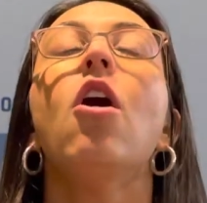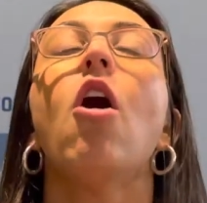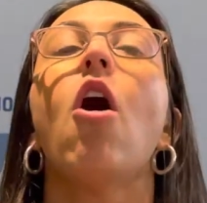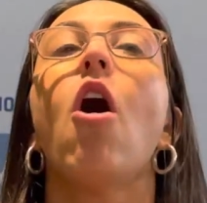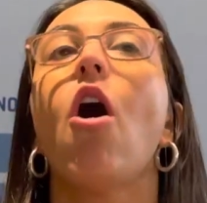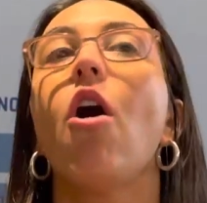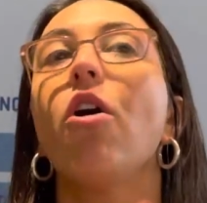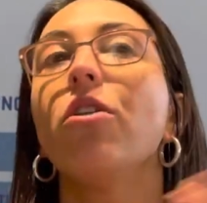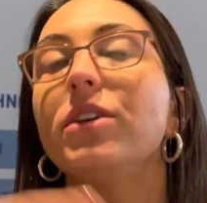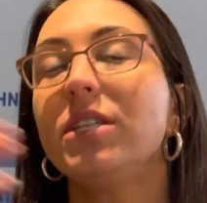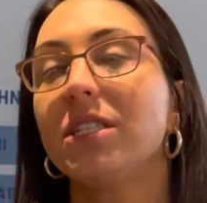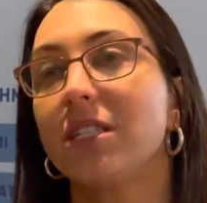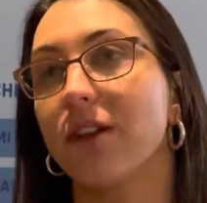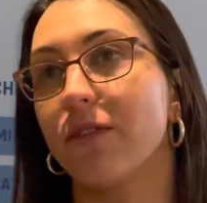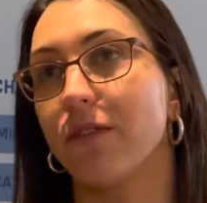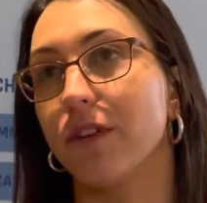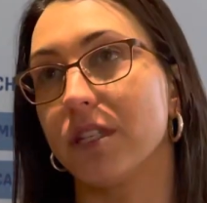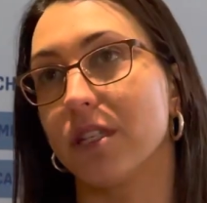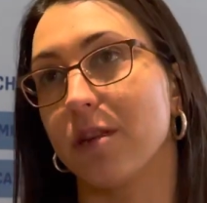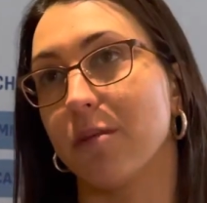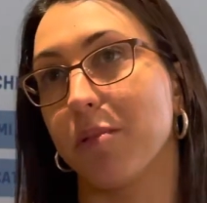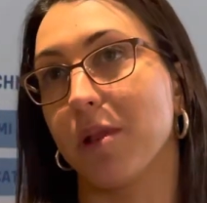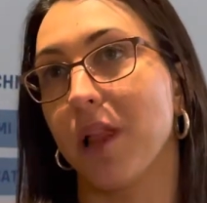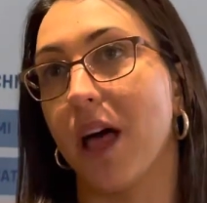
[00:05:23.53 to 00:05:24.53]
all these different
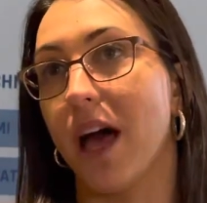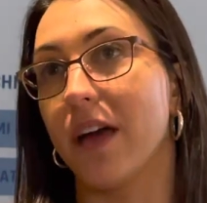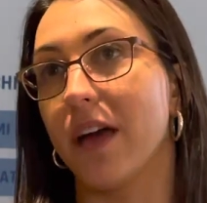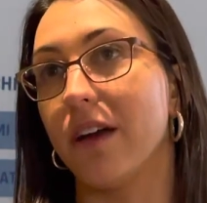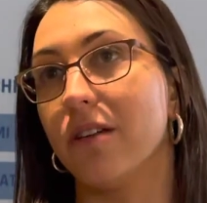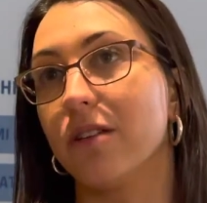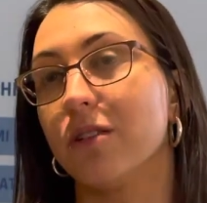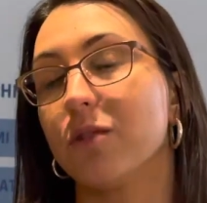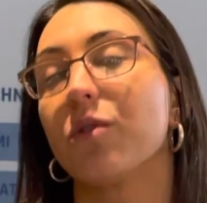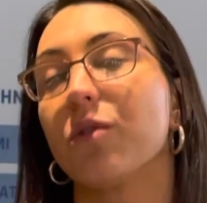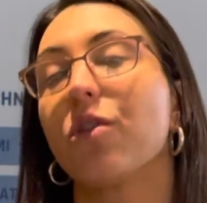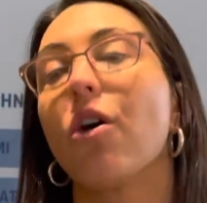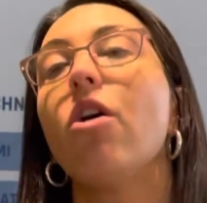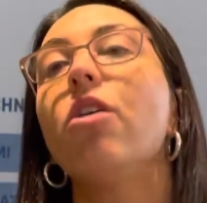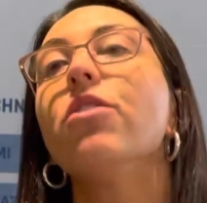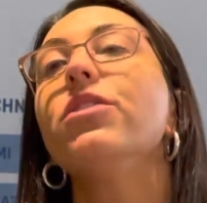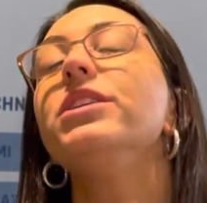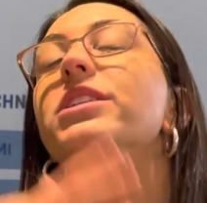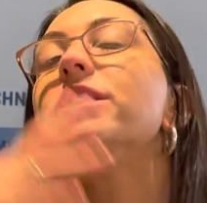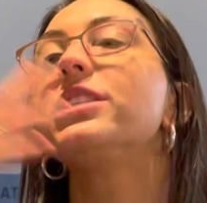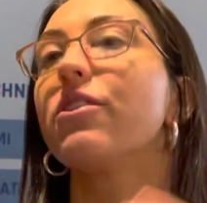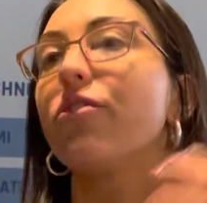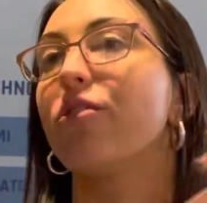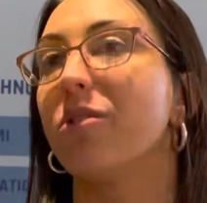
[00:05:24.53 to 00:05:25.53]
suppliers with all
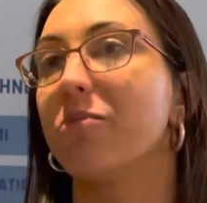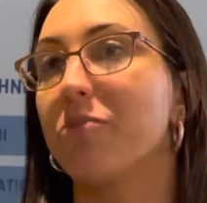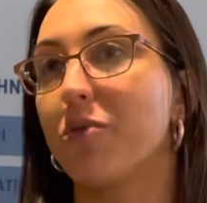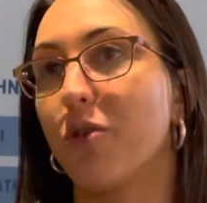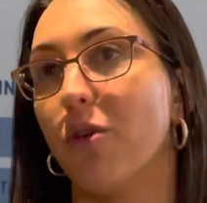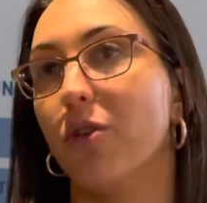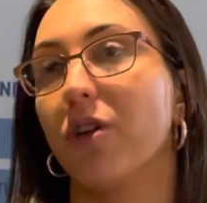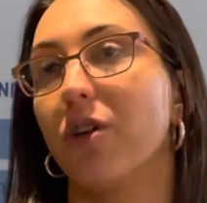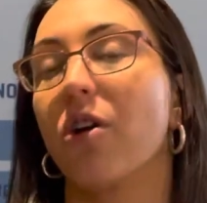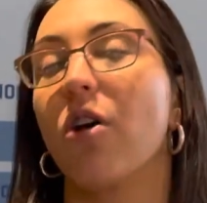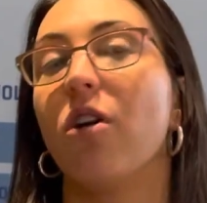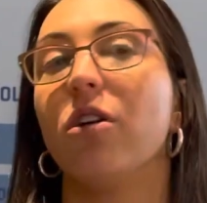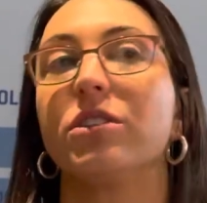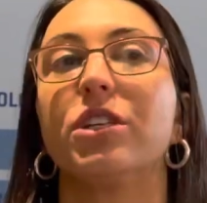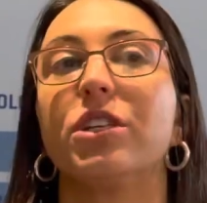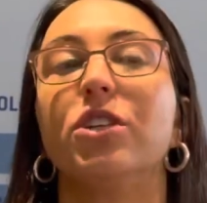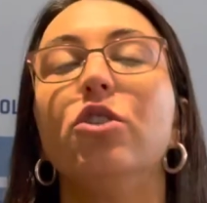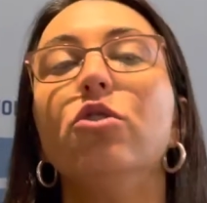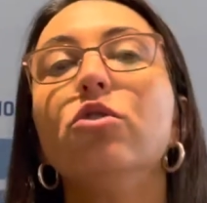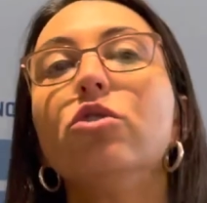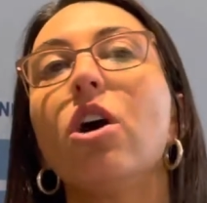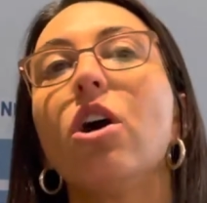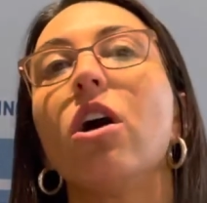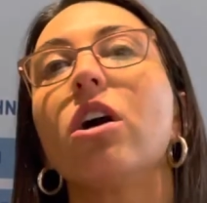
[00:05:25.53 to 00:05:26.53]
these different protocols and
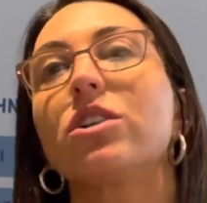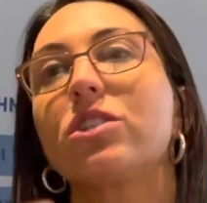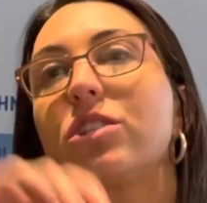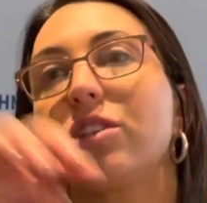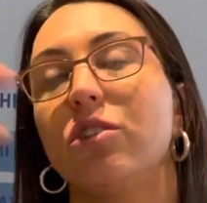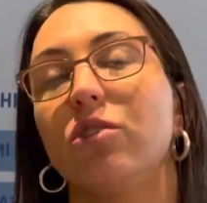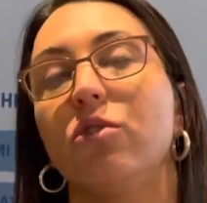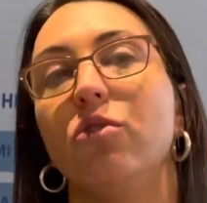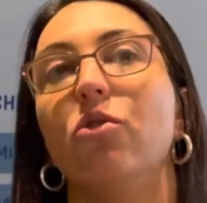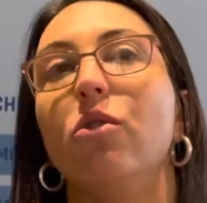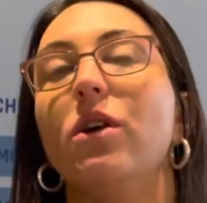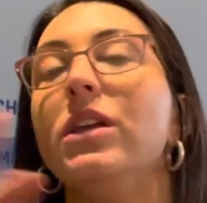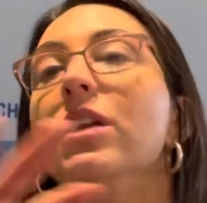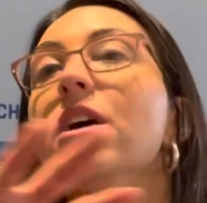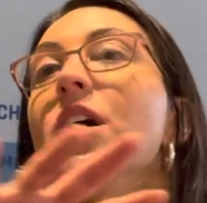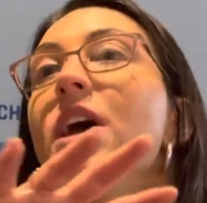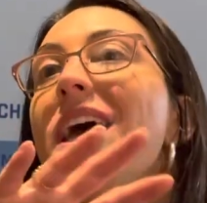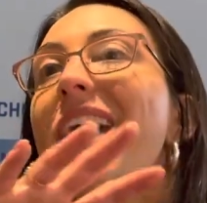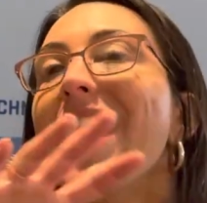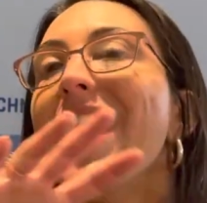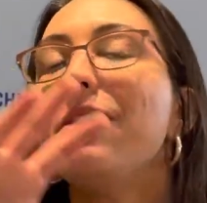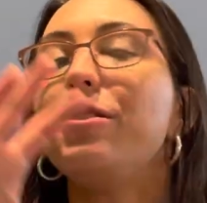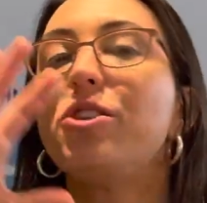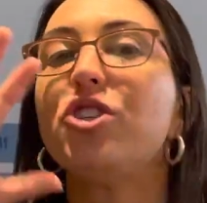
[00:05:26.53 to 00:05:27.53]
who talks to who, and
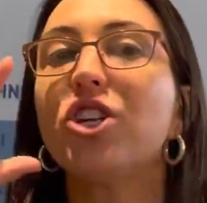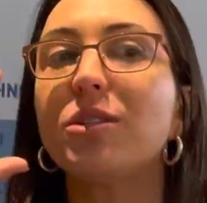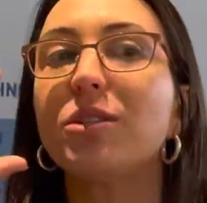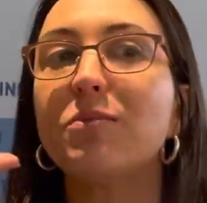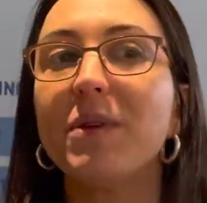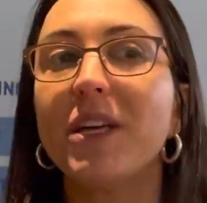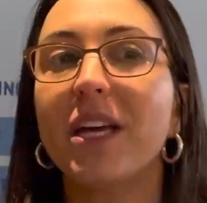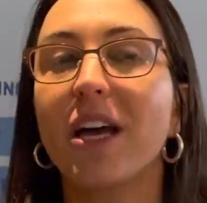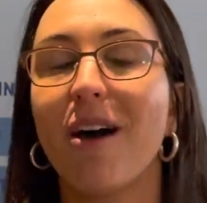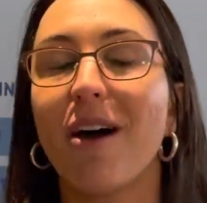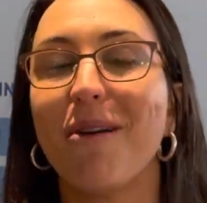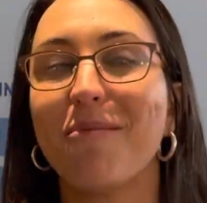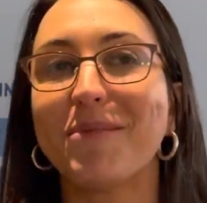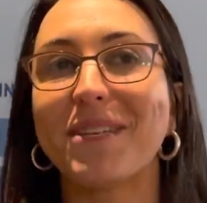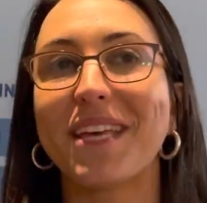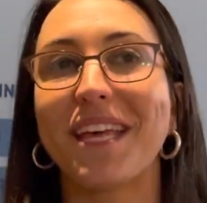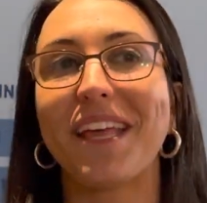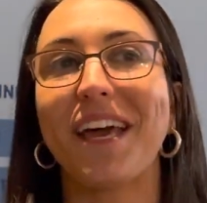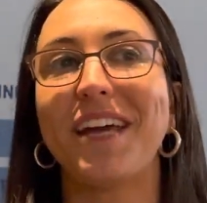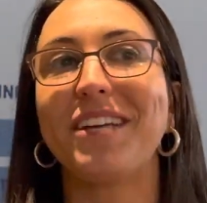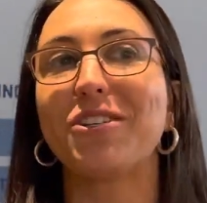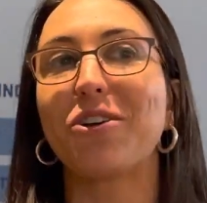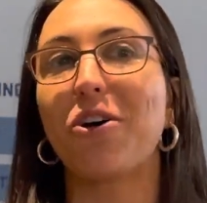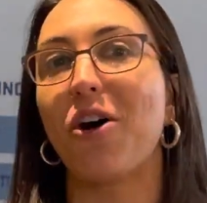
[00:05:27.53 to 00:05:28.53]
it just becomes, I
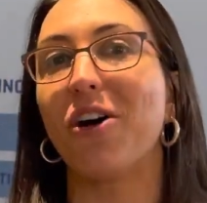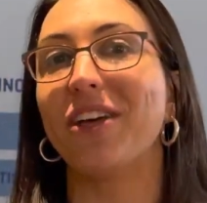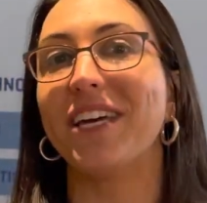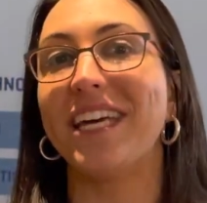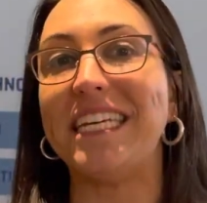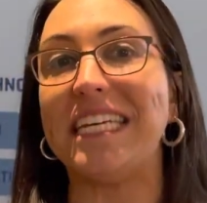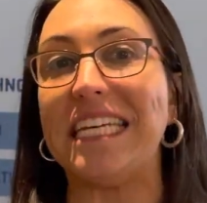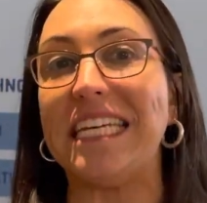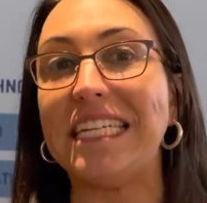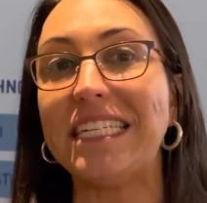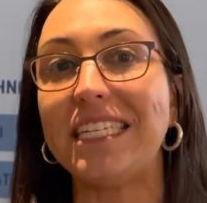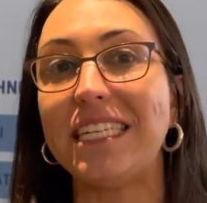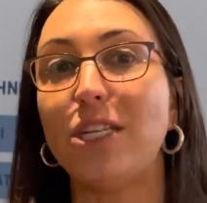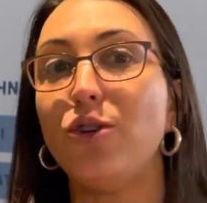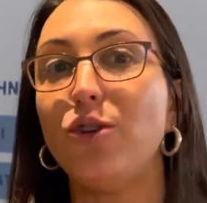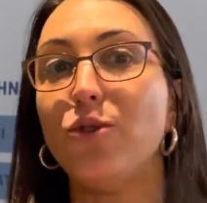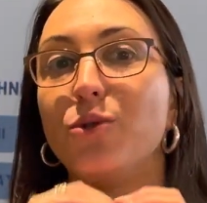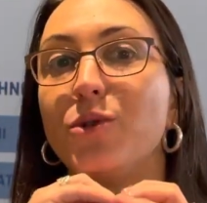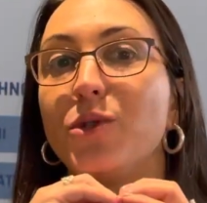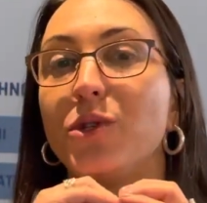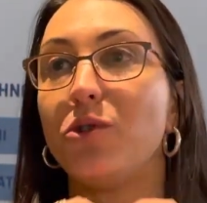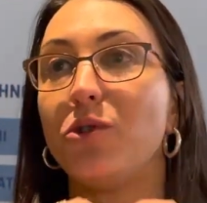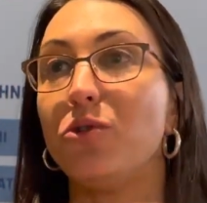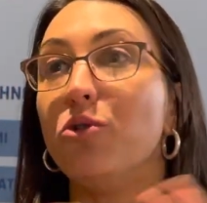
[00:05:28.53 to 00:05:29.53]
like to call it an ECU
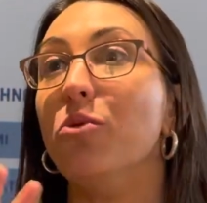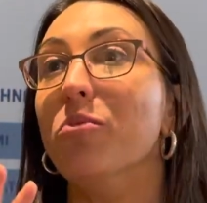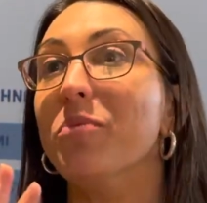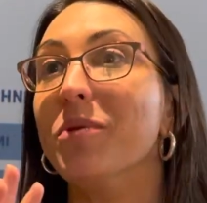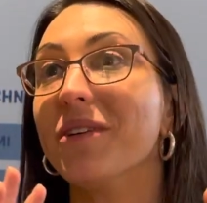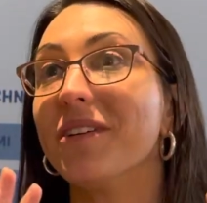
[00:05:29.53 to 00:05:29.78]
soup.